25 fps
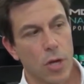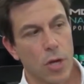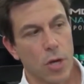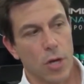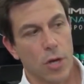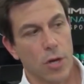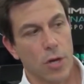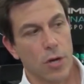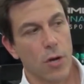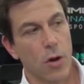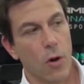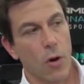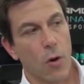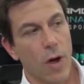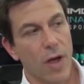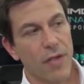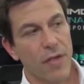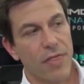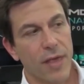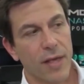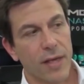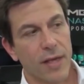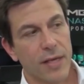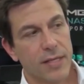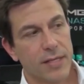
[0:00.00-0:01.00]
No, I
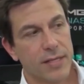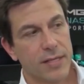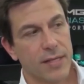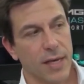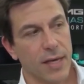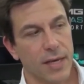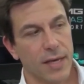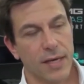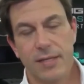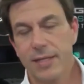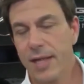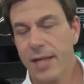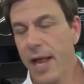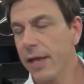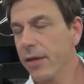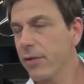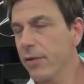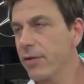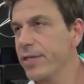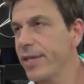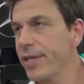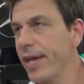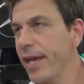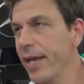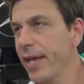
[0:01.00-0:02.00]
think it's uh, it's like you
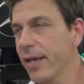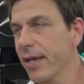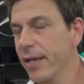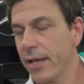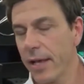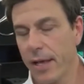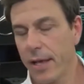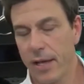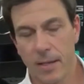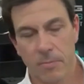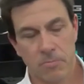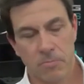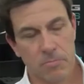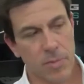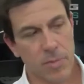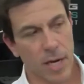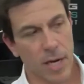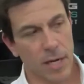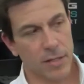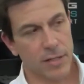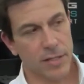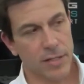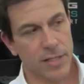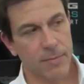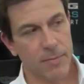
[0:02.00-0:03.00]
say. Um, there
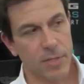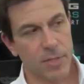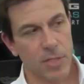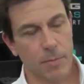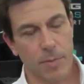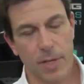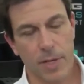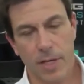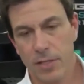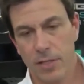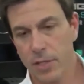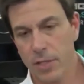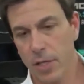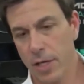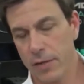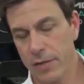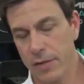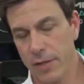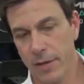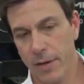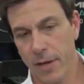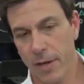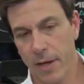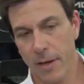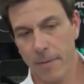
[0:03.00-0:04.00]
seems to be a
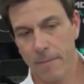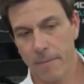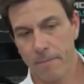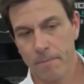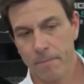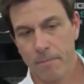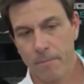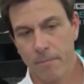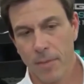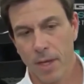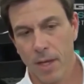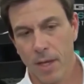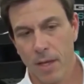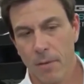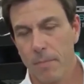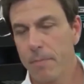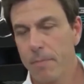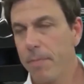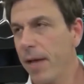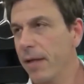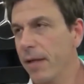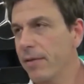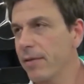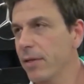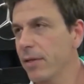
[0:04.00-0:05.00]
certain um,
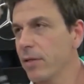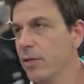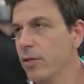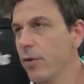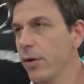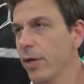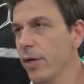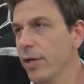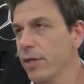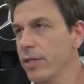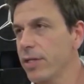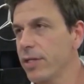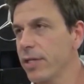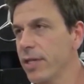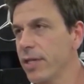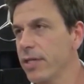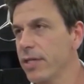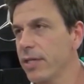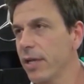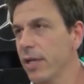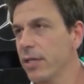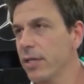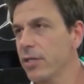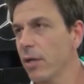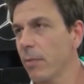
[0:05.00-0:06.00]
pattern during the season
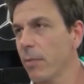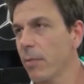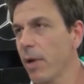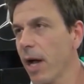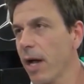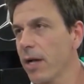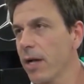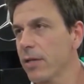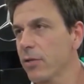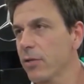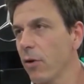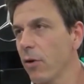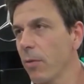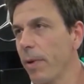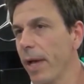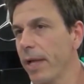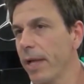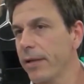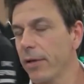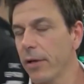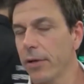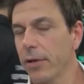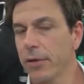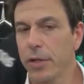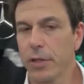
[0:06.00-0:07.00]
that some cars go better
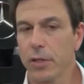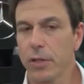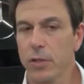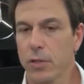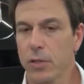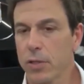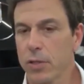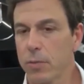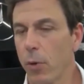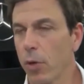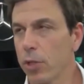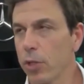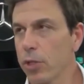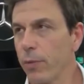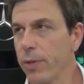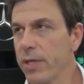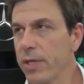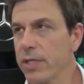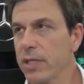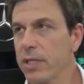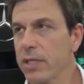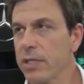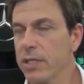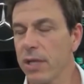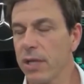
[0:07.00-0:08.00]
on the small
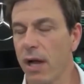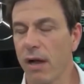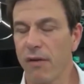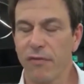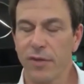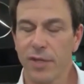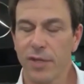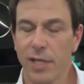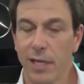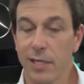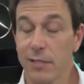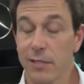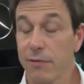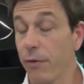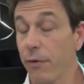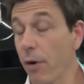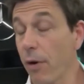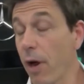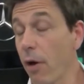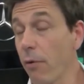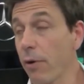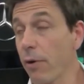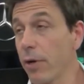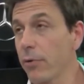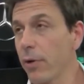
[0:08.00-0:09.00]
twisty stuff, and that is
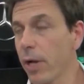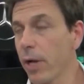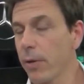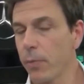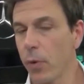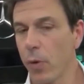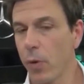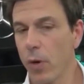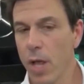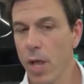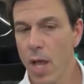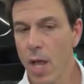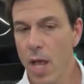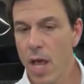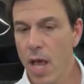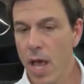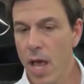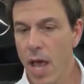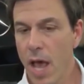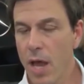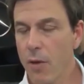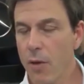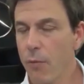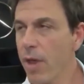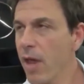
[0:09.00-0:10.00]
Ferrari and Red Bull.
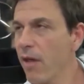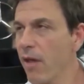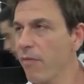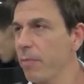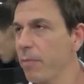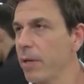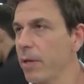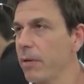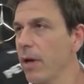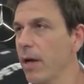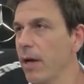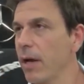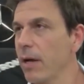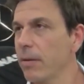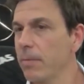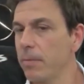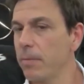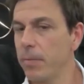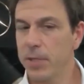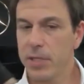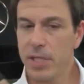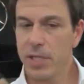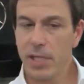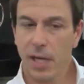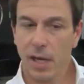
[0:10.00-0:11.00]
And we have been uh,
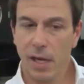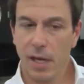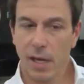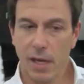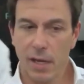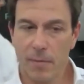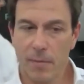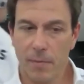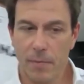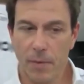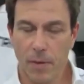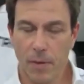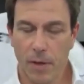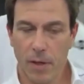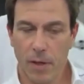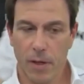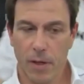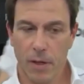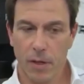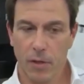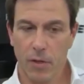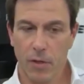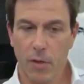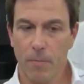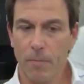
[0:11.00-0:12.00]
particularly
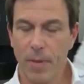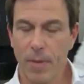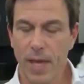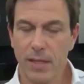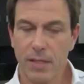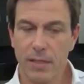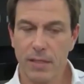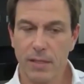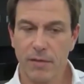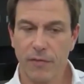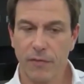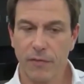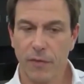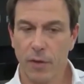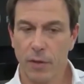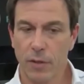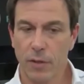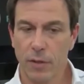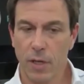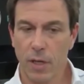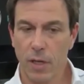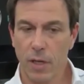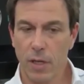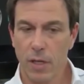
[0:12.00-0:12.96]
uh, competitive on uh,